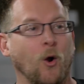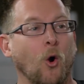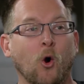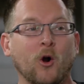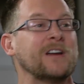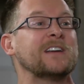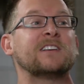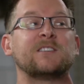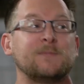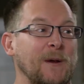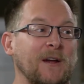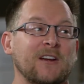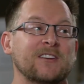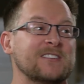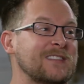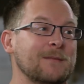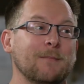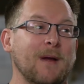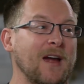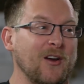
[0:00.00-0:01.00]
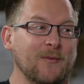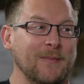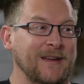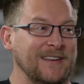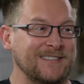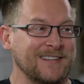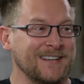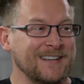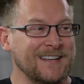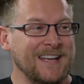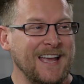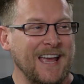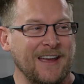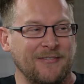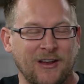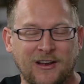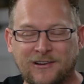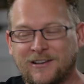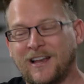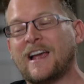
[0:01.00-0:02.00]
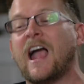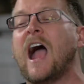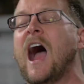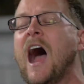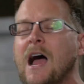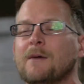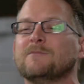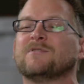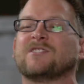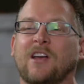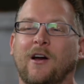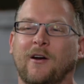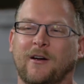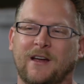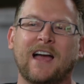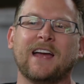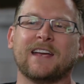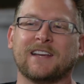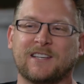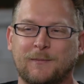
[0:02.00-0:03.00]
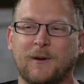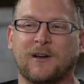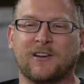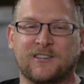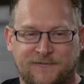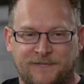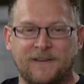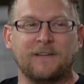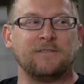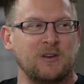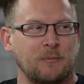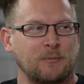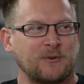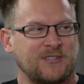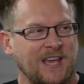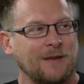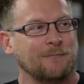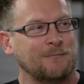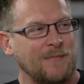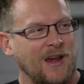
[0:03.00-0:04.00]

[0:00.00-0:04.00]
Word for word: or experience the merriment. If you're like, I'm sorry, I experienced 50%